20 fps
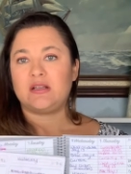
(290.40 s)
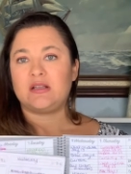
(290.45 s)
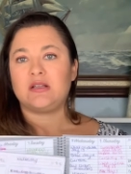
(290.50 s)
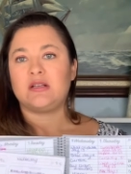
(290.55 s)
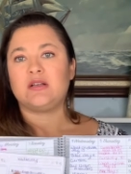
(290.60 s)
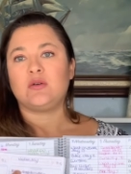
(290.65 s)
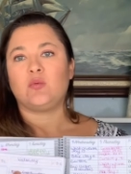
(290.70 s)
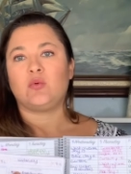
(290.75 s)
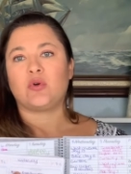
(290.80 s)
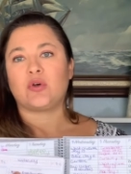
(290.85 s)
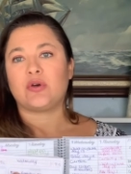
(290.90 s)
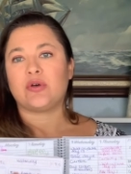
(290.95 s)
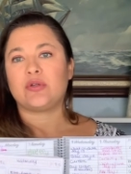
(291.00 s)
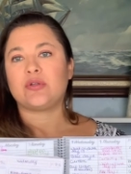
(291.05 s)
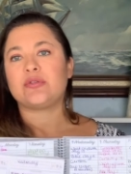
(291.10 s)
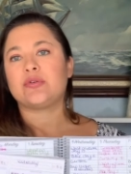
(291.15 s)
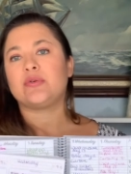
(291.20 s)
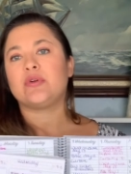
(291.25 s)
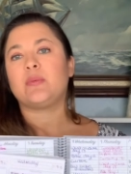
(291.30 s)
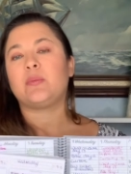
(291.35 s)
We'll go
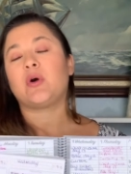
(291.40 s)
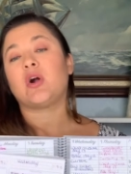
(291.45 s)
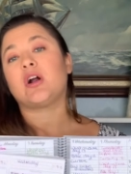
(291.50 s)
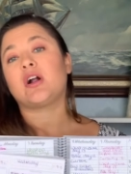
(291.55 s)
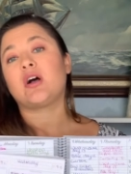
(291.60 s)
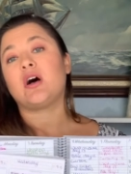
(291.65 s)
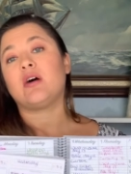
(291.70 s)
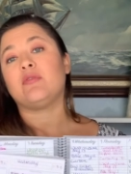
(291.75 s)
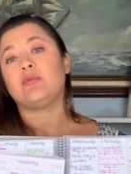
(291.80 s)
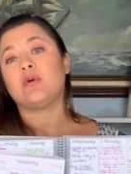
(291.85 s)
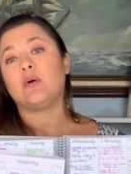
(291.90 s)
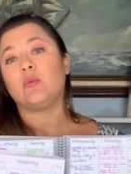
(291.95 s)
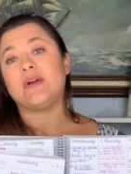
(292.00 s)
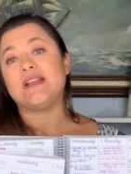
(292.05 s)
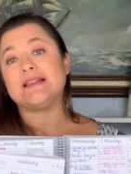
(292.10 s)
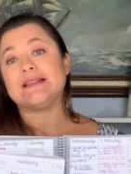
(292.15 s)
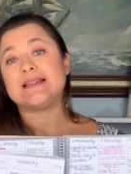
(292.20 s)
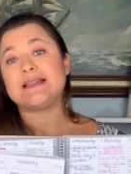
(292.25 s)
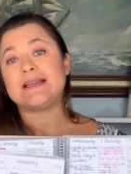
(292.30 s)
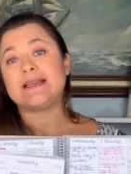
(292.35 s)
through and mark off what we
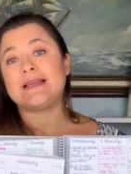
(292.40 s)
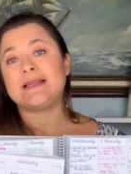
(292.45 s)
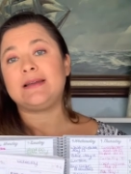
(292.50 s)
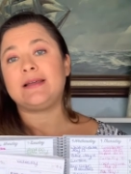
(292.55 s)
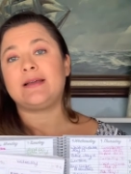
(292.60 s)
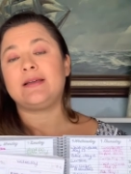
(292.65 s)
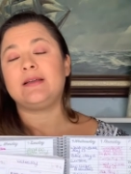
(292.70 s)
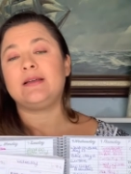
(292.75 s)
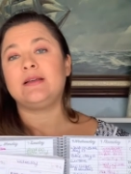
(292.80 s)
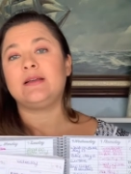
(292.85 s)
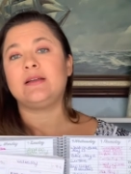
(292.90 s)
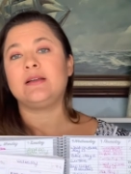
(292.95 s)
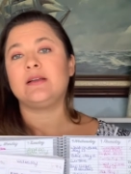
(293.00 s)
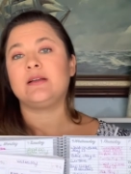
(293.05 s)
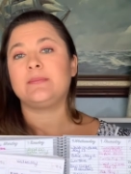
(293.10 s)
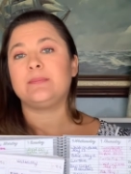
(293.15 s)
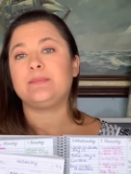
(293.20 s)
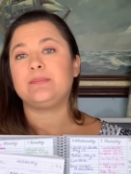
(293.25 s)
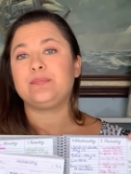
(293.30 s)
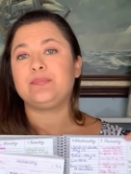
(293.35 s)
did
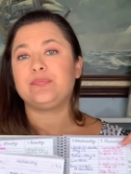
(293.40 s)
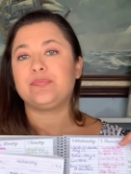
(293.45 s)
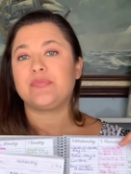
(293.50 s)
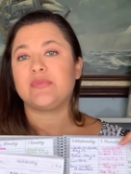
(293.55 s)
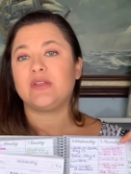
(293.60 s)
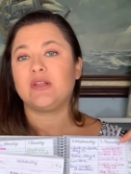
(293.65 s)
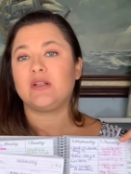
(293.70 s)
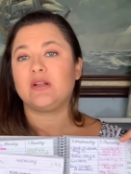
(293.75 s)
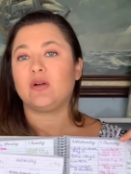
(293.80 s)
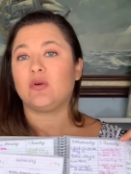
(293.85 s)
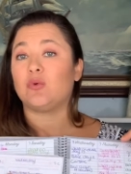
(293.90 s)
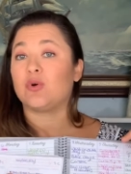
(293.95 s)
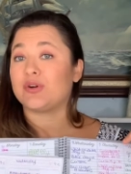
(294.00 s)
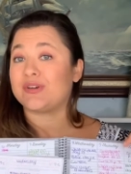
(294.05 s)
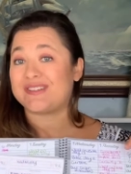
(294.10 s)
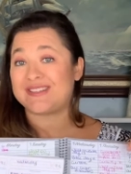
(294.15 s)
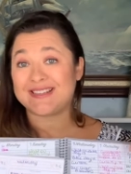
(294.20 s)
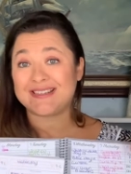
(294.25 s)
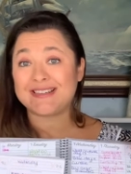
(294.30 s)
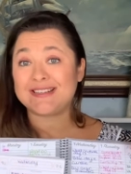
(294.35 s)
or
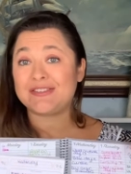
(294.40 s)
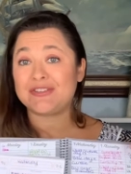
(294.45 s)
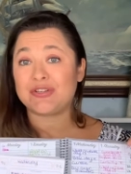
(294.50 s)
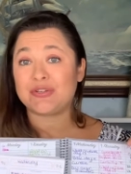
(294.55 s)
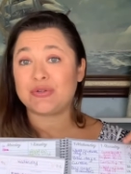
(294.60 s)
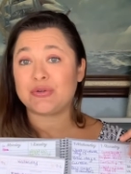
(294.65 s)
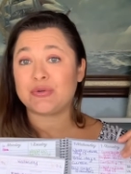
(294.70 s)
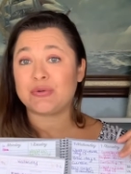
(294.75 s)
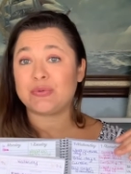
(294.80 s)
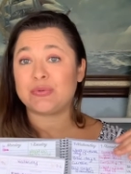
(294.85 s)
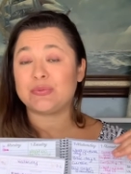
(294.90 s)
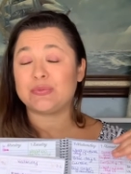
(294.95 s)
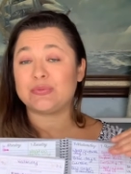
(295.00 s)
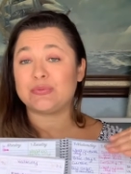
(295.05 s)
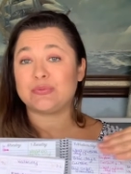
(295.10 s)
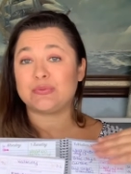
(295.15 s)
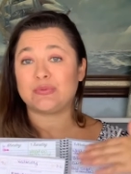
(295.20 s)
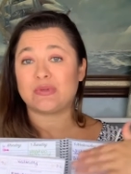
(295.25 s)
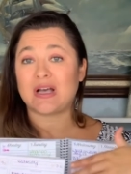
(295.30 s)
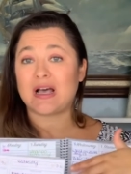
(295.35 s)
didn't do.
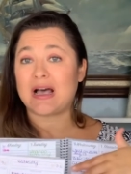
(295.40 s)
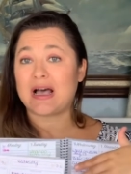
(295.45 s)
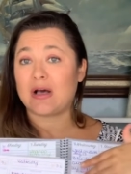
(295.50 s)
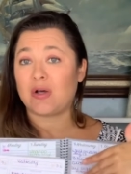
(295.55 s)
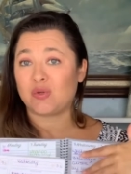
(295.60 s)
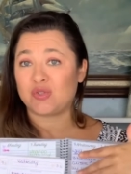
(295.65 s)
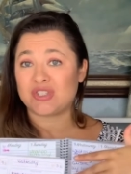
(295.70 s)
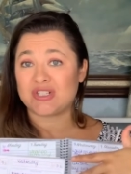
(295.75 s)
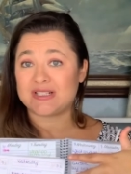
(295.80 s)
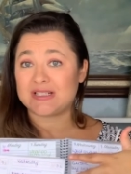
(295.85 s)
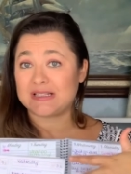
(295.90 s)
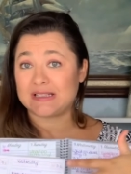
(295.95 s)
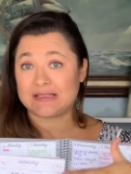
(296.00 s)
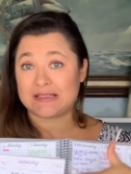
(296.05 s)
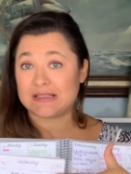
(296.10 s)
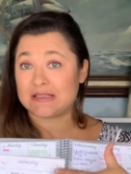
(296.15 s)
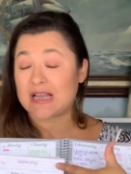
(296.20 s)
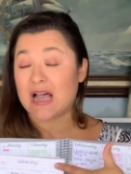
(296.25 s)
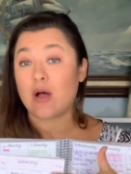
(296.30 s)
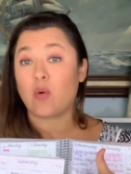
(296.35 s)

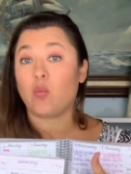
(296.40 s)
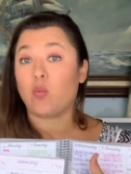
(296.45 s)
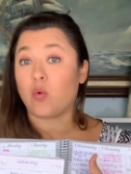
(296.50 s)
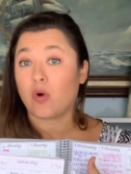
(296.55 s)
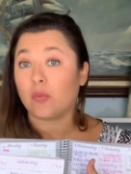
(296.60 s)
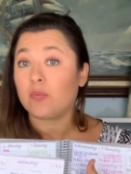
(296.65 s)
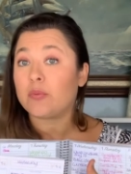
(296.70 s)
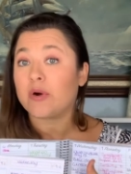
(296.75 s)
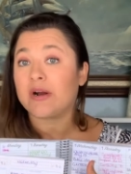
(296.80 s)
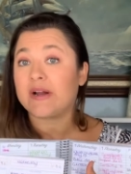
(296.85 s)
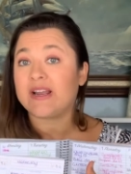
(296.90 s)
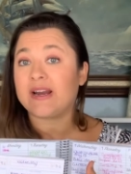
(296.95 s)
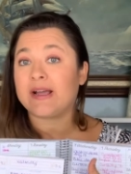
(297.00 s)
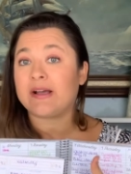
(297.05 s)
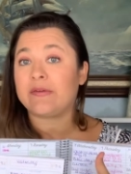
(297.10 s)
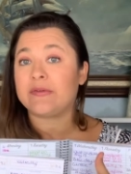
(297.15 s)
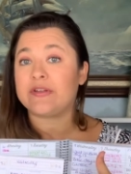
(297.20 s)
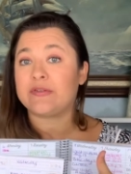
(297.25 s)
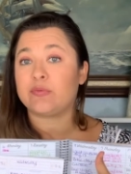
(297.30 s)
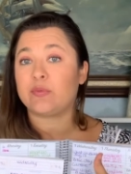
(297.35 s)
I won't mark it
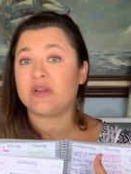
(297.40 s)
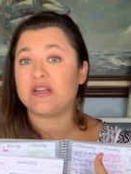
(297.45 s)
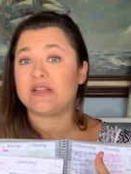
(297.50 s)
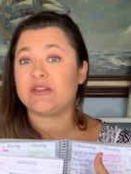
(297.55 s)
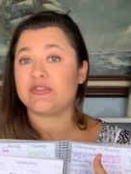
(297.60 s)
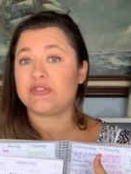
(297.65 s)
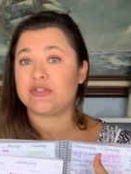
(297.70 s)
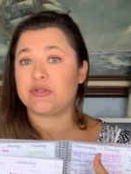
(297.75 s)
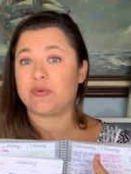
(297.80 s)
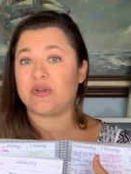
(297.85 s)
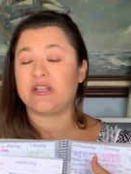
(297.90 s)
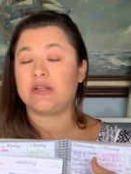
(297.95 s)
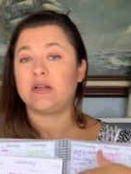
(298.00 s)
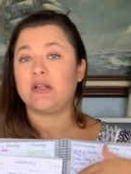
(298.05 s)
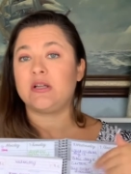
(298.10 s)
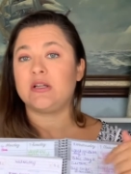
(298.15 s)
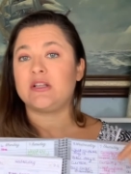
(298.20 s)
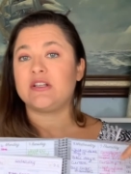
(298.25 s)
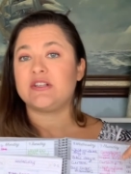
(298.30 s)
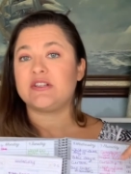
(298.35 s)
out if we didn't do it.
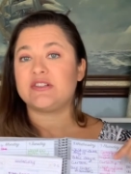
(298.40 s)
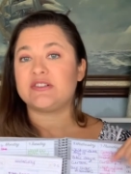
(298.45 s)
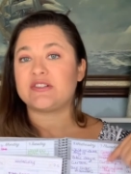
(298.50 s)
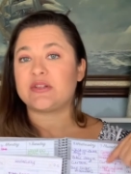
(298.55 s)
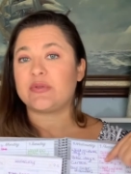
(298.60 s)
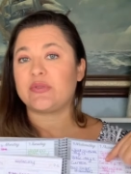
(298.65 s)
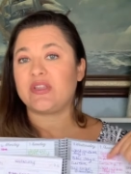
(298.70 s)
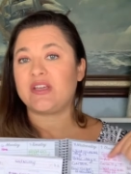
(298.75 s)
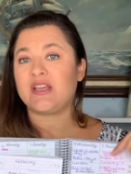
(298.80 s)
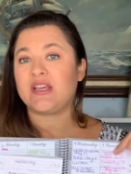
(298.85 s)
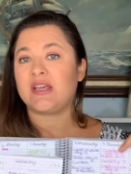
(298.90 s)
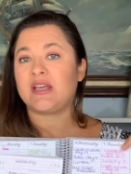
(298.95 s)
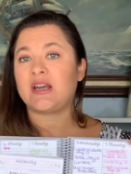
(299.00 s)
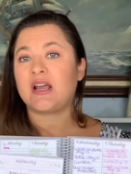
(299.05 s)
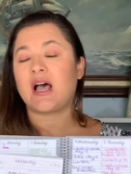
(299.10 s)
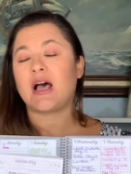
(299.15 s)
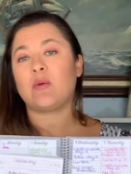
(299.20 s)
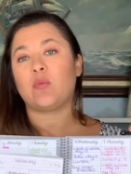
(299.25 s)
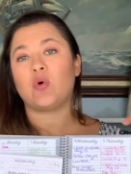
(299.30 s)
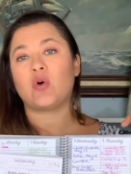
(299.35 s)
So then
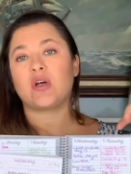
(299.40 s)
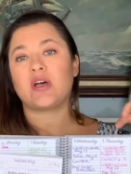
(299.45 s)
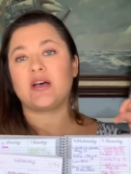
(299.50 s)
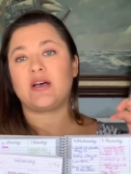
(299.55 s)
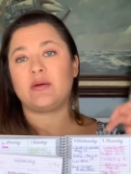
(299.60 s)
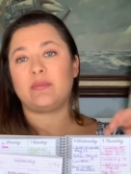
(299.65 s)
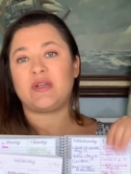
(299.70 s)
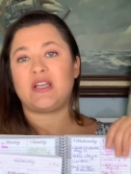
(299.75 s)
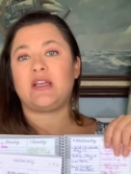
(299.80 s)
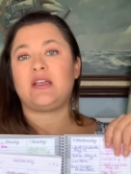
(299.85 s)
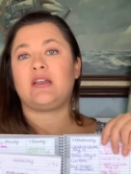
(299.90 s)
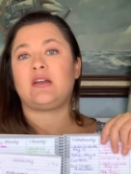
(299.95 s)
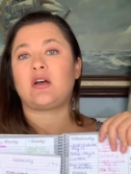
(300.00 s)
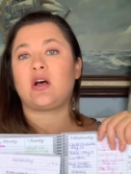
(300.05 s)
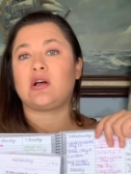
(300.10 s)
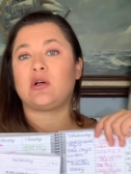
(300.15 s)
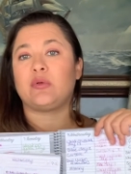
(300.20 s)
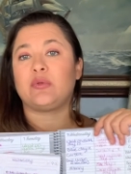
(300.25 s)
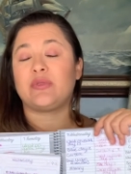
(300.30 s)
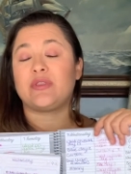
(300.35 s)
I will come in
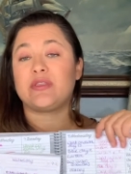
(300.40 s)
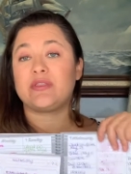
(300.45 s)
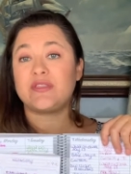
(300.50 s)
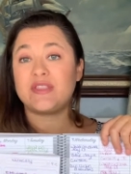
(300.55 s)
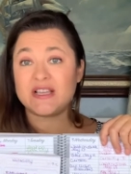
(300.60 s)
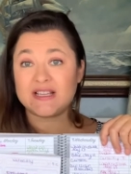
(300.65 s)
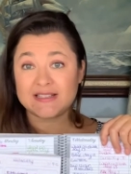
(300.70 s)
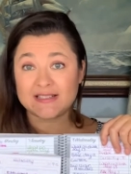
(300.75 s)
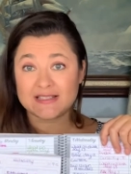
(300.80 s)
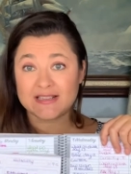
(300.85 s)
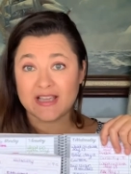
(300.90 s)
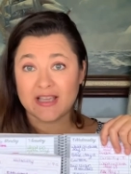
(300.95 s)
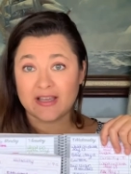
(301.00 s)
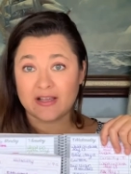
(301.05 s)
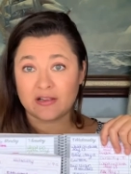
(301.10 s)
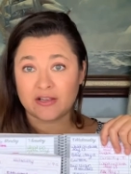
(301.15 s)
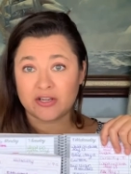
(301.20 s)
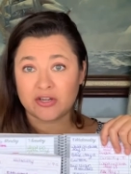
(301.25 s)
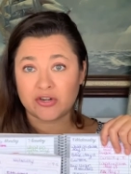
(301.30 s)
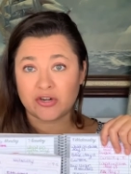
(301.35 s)
on this
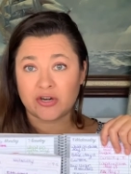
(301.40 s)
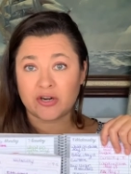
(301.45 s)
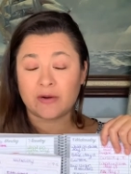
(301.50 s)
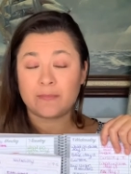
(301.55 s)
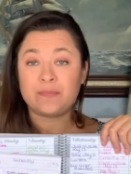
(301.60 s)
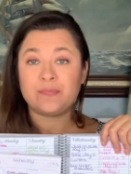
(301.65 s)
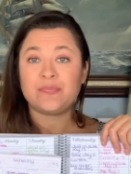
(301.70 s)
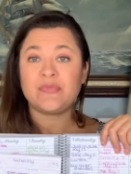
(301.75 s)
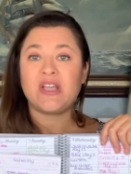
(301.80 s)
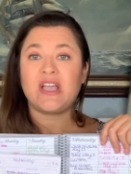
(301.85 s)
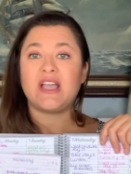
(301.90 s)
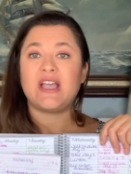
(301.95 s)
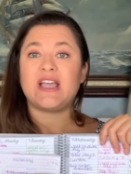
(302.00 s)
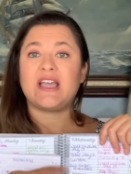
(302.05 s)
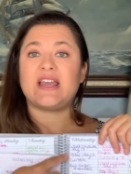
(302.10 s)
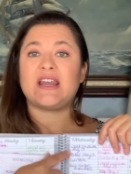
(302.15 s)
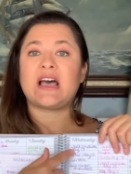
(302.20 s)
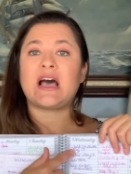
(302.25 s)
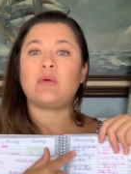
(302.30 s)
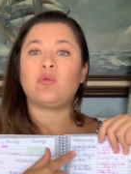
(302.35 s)
calendar
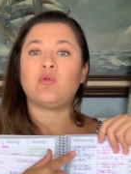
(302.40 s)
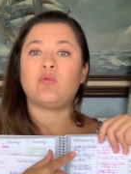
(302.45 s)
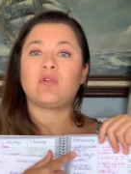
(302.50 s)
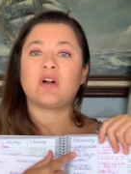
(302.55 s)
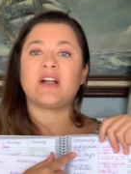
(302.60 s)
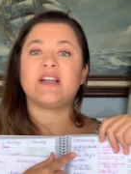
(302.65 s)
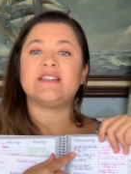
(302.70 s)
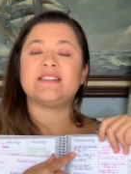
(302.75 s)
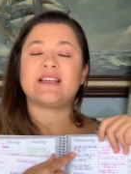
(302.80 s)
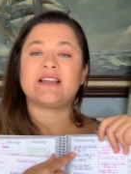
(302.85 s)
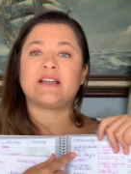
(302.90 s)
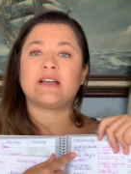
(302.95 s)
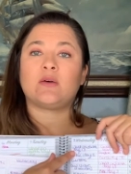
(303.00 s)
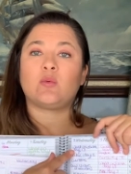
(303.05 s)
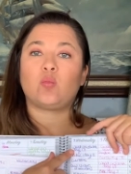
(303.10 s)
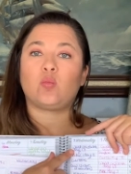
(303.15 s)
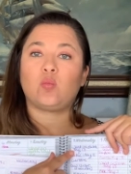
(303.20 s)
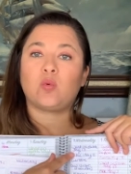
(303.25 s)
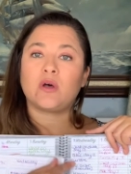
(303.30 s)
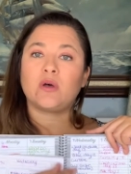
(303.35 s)
and I will write
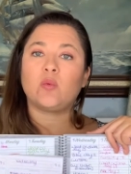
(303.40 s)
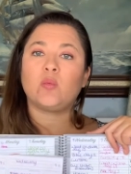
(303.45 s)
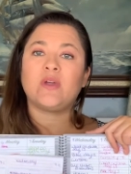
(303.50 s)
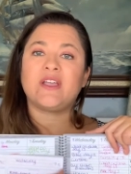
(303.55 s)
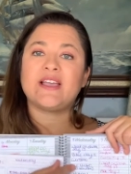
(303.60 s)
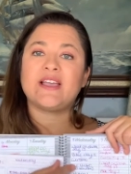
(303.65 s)
down what we